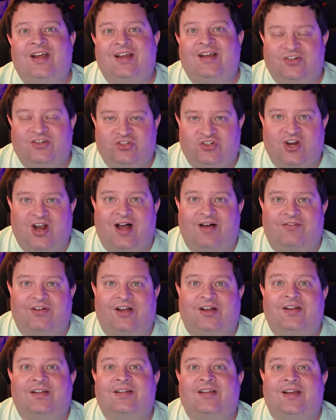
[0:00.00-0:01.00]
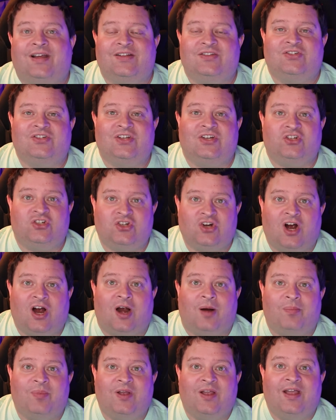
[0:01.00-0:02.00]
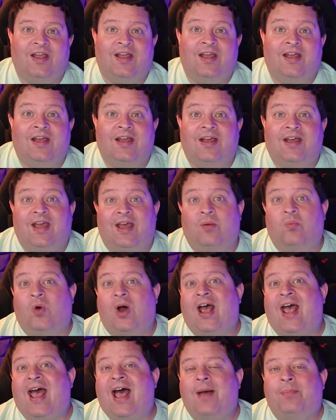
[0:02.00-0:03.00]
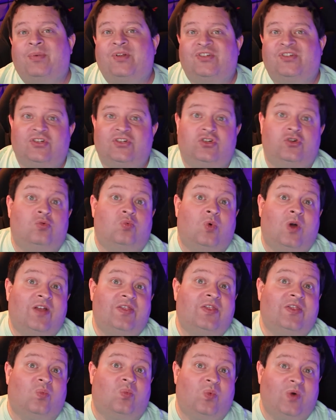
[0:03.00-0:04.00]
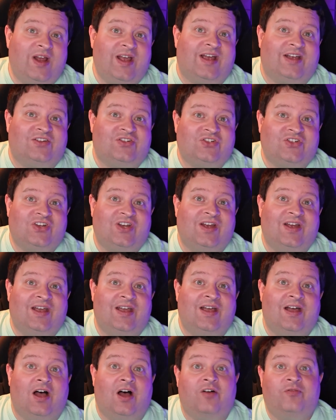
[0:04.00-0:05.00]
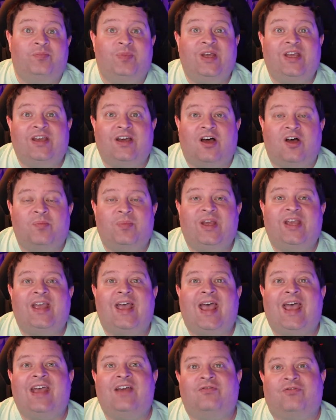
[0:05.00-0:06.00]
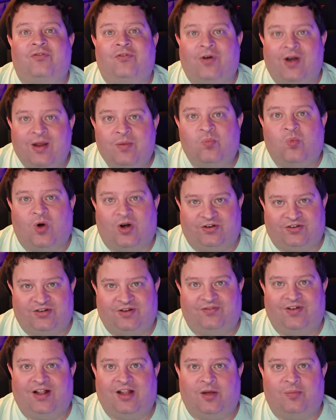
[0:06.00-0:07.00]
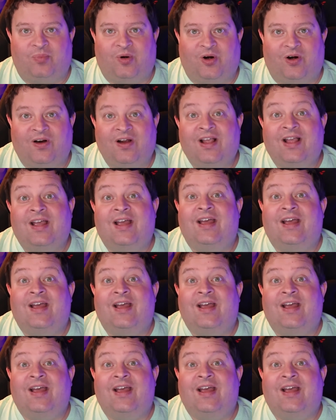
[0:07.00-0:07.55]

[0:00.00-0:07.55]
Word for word: Java, and C Sharp. And what happens is you run the risk of becoming a framework developer